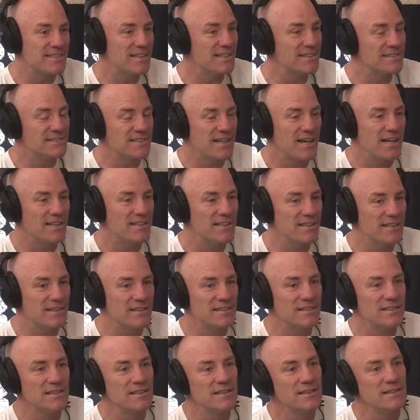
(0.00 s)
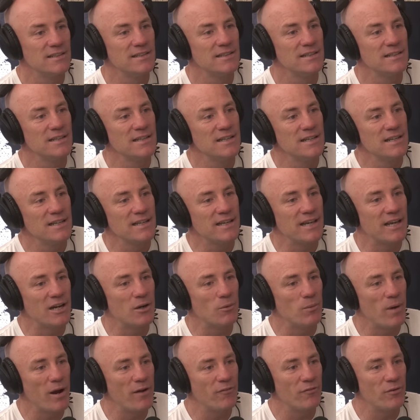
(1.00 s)
it's hard to
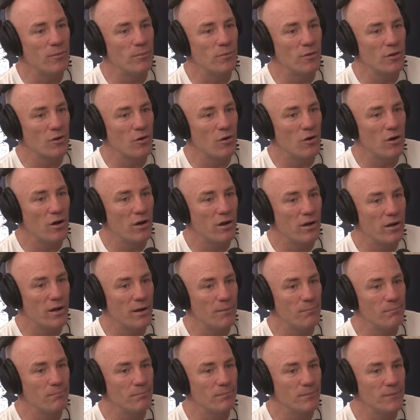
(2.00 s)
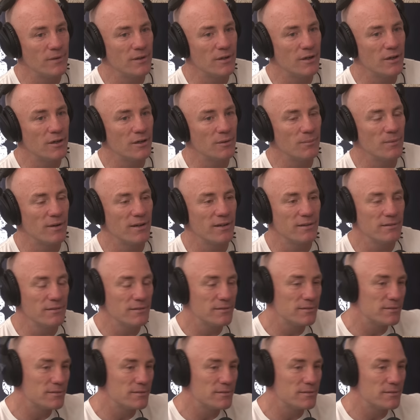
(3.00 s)
get away from the guy. You know I mean,